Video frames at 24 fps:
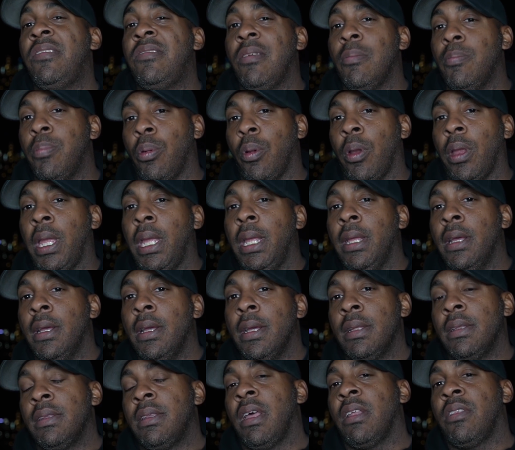debris
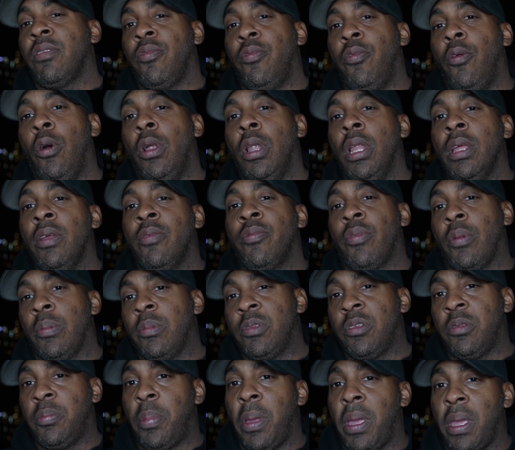that's falling from
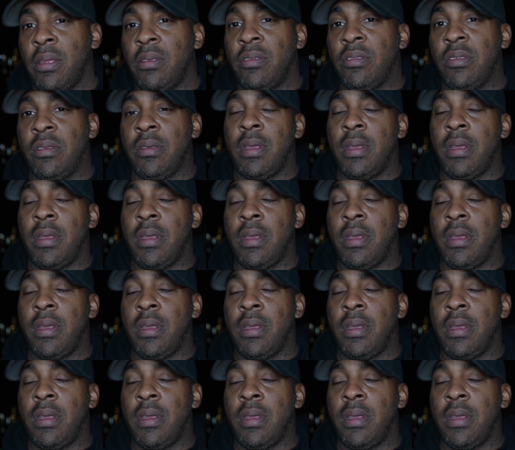space.